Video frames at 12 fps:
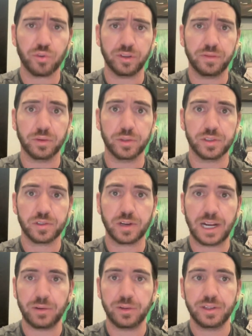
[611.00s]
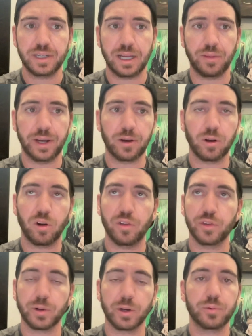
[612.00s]
Phillies crowd down there
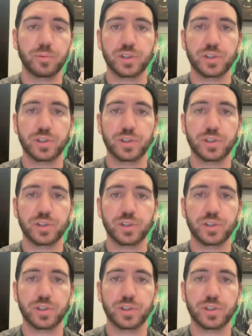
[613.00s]
on the road,